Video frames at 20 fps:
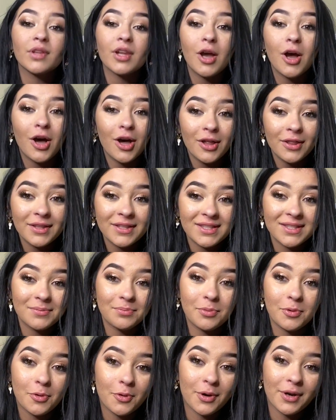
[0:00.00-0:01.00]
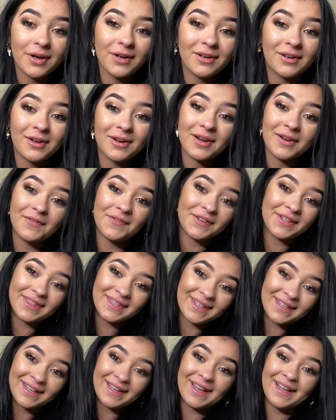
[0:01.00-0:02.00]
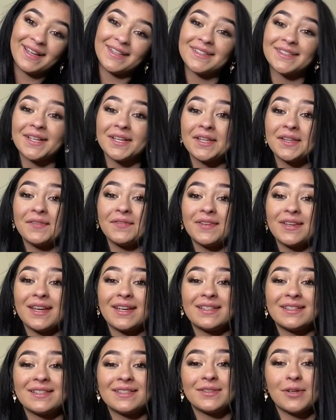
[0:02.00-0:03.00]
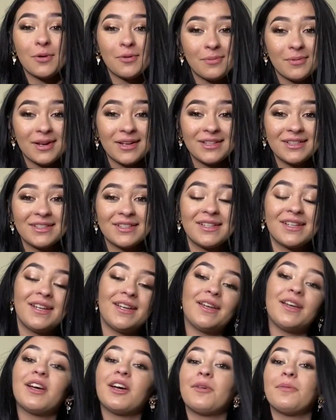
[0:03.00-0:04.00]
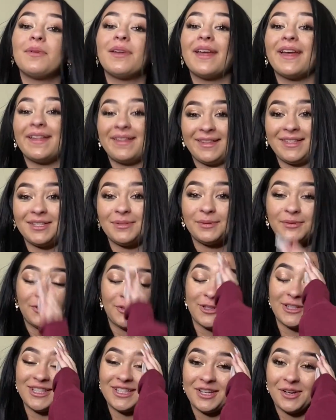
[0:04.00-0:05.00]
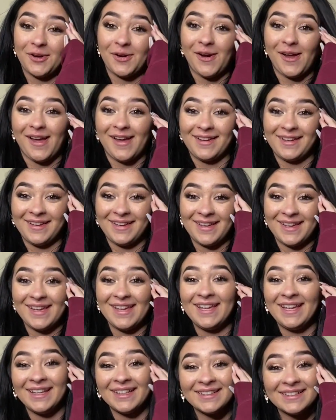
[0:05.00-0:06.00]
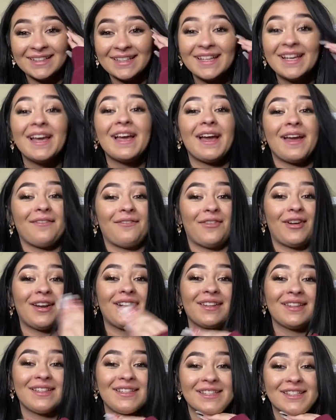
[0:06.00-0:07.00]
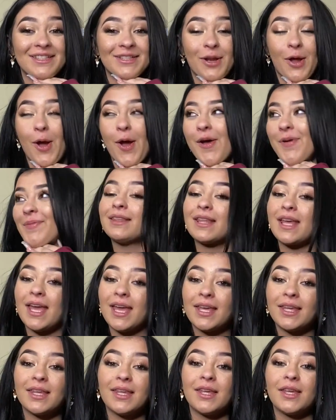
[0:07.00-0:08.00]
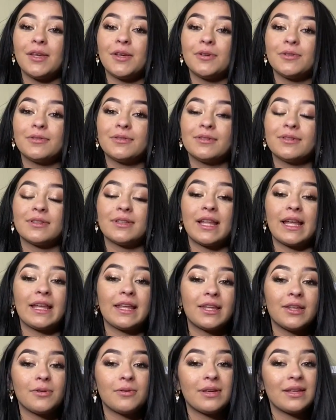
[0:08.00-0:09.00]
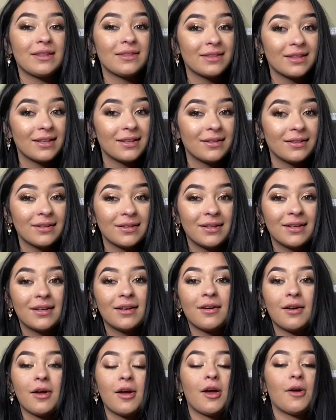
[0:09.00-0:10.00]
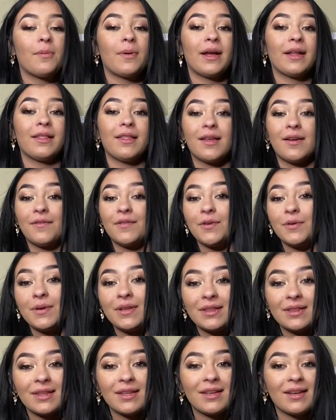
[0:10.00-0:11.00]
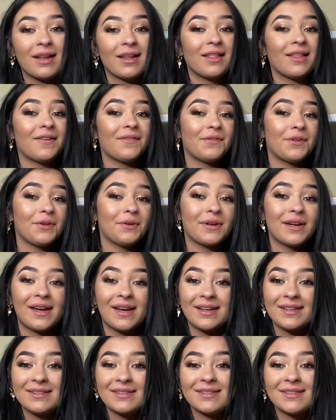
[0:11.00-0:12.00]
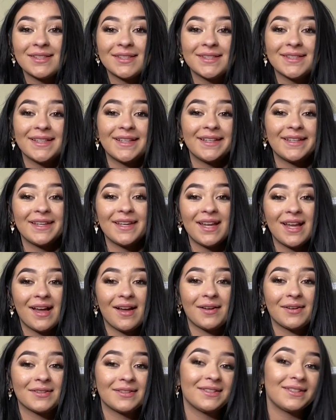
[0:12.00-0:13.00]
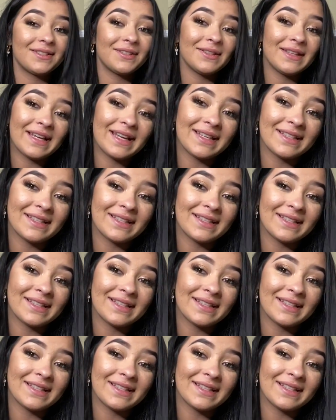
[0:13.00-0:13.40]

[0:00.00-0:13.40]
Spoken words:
all the support on everything, guys. I love you guys so much. I'm going to end this before I start crying again. I finally stopped. Thank you. Thank you, Ethan. I love you, Ethan. I love you guys. And yeah, I'll see you